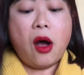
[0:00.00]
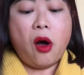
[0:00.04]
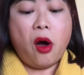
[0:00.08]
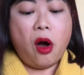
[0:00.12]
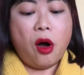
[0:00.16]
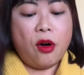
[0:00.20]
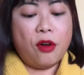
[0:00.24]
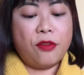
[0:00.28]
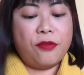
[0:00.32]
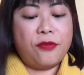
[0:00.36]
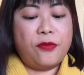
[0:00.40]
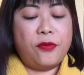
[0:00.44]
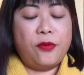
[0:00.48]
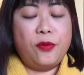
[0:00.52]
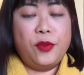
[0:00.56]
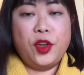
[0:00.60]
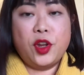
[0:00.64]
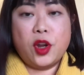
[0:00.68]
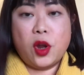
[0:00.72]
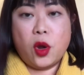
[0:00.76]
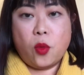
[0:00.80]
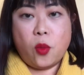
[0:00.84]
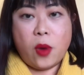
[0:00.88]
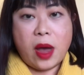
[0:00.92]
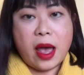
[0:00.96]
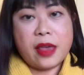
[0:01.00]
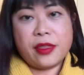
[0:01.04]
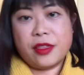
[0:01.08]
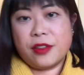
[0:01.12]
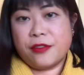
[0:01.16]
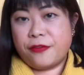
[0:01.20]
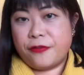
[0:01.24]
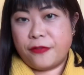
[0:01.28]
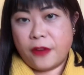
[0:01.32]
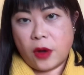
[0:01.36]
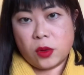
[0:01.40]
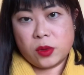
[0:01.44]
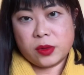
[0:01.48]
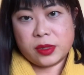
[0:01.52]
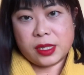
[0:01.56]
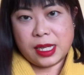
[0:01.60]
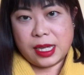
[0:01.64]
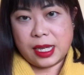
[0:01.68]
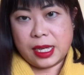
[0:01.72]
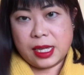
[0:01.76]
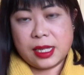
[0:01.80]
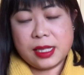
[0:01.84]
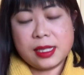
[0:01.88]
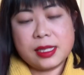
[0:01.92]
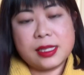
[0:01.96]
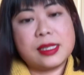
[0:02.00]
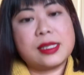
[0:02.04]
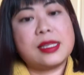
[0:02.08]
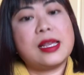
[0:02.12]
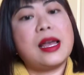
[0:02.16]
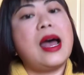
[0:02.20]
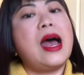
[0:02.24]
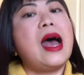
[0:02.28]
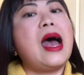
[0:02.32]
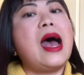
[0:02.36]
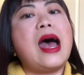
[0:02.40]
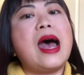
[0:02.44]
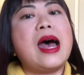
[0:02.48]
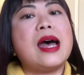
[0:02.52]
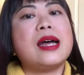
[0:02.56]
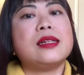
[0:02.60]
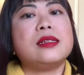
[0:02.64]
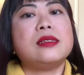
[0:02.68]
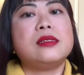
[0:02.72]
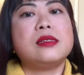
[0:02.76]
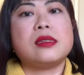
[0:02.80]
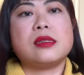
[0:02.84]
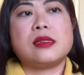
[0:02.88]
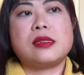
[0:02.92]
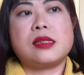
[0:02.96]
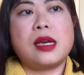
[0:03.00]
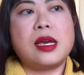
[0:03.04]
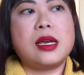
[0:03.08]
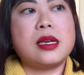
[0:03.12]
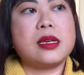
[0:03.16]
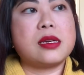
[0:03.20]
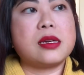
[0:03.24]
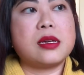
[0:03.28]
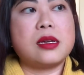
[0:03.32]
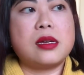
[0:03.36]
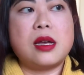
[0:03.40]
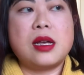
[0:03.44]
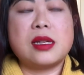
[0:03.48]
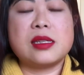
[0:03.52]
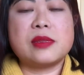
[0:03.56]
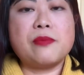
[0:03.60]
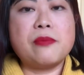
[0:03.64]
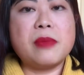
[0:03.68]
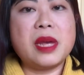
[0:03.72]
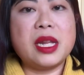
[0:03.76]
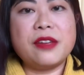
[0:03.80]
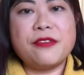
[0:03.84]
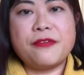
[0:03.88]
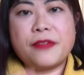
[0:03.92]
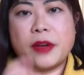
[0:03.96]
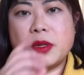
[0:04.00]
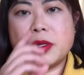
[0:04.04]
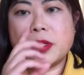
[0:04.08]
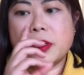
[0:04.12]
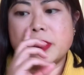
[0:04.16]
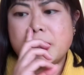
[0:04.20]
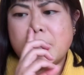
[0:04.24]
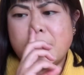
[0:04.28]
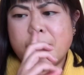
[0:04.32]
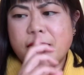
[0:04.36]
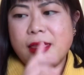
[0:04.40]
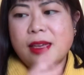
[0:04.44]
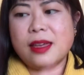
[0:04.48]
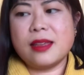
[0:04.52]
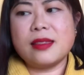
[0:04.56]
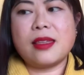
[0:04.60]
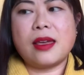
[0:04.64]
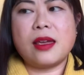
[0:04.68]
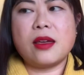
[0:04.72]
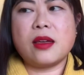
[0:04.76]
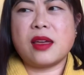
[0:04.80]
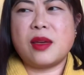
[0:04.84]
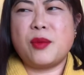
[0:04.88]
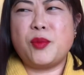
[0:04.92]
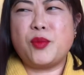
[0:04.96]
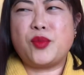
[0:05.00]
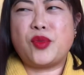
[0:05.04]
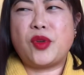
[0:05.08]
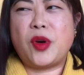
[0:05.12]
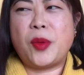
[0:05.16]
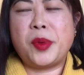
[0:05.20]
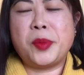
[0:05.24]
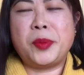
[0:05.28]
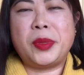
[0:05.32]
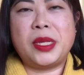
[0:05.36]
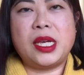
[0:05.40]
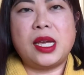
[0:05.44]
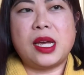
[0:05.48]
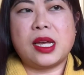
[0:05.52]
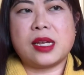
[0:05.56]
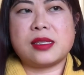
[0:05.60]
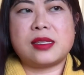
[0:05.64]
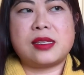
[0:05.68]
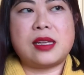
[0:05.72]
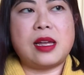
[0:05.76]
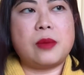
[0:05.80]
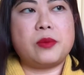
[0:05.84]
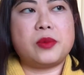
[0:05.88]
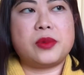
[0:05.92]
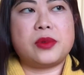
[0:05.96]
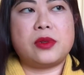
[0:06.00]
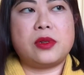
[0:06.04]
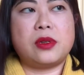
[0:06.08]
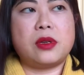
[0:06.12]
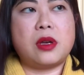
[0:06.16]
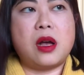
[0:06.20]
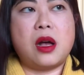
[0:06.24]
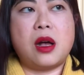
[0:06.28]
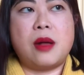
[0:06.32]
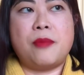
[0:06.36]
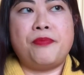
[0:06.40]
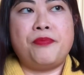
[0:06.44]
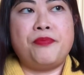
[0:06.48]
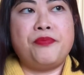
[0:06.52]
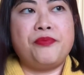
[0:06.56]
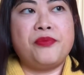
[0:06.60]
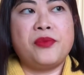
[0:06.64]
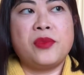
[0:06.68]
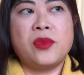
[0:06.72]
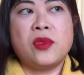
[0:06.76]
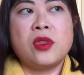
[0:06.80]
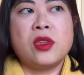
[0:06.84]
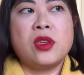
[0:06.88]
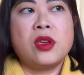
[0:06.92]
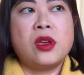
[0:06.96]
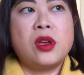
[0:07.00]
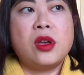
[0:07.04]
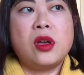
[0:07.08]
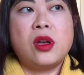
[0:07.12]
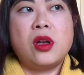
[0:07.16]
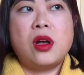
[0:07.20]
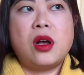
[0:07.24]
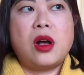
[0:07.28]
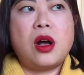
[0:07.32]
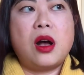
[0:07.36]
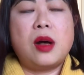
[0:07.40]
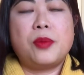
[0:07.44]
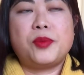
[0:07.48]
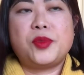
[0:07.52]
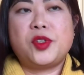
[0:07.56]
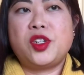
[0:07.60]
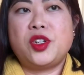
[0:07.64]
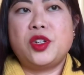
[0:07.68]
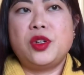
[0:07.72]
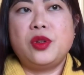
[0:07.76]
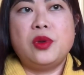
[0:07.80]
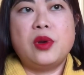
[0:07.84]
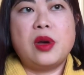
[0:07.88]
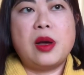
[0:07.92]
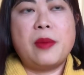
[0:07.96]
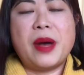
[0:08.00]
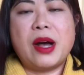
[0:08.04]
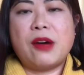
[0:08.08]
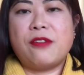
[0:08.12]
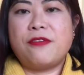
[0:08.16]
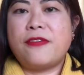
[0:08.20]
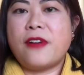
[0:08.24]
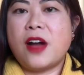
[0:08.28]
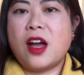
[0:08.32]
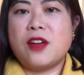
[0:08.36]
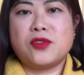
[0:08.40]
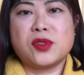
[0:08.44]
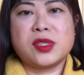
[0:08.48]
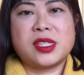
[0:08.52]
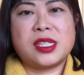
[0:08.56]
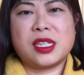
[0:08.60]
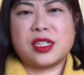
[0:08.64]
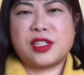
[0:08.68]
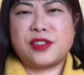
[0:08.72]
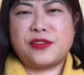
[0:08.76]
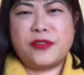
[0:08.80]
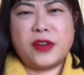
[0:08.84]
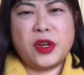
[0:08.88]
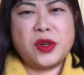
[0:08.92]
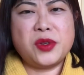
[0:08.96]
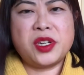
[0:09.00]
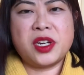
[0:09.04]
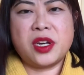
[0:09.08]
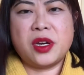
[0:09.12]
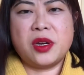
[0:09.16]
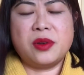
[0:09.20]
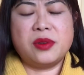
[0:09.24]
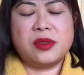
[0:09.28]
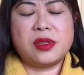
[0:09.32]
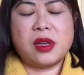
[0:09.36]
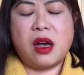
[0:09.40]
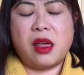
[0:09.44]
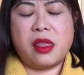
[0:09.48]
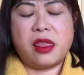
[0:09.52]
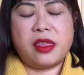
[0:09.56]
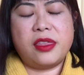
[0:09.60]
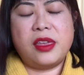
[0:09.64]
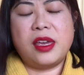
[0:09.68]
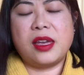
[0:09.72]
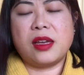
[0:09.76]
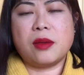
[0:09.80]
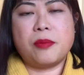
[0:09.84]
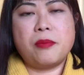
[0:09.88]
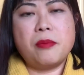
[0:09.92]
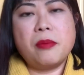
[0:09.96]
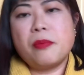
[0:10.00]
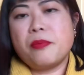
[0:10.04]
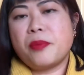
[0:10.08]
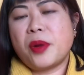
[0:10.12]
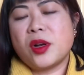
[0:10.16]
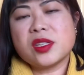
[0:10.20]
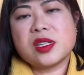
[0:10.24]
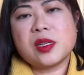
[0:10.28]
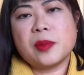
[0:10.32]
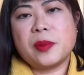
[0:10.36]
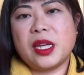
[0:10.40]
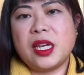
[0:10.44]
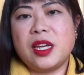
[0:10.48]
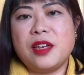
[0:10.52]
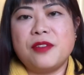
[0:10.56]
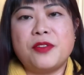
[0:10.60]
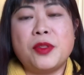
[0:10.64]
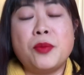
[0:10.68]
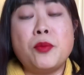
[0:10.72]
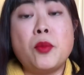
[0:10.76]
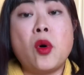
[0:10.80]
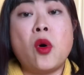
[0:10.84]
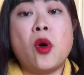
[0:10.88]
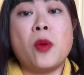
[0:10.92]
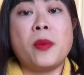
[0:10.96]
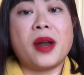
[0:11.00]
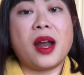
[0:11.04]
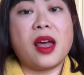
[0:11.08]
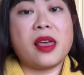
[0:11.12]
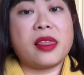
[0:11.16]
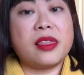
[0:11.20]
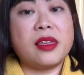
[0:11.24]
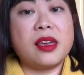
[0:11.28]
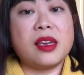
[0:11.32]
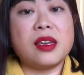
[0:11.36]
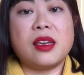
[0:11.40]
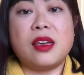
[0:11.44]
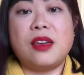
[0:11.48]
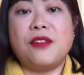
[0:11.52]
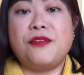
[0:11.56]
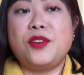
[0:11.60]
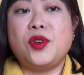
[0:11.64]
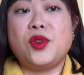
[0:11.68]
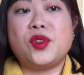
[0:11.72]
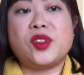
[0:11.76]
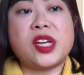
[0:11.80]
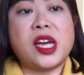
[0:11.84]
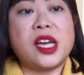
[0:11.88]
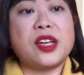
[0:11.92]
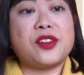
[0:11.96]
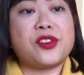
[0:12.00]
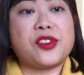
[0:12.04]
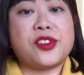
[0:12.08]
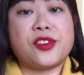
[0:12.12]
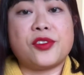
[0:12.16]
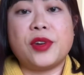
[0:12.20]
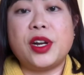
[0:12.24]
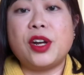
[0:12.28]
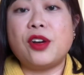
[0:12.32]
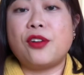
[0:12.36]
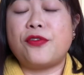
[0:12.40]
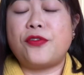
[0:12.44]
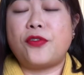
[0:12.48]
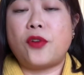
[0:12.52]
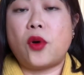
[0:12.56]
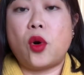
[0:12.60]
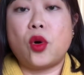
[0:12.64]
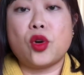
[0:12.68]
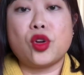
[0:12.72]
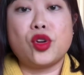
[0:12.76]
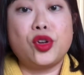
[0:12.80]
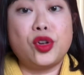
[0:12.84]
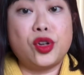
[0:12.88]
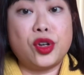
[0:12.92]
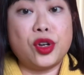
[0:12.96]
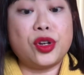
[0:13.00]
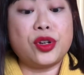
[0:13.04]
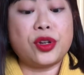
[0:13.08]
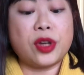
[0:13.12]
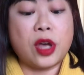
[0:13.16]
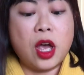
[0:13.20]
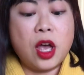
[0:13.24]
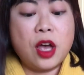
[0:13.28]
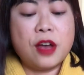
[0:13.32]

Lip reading: of, you know, where the fault is, and take as many photos. I think they can probably accept up to about 5 or 6 photos, I think, possibly even more. But I think if you take 3 or 4 good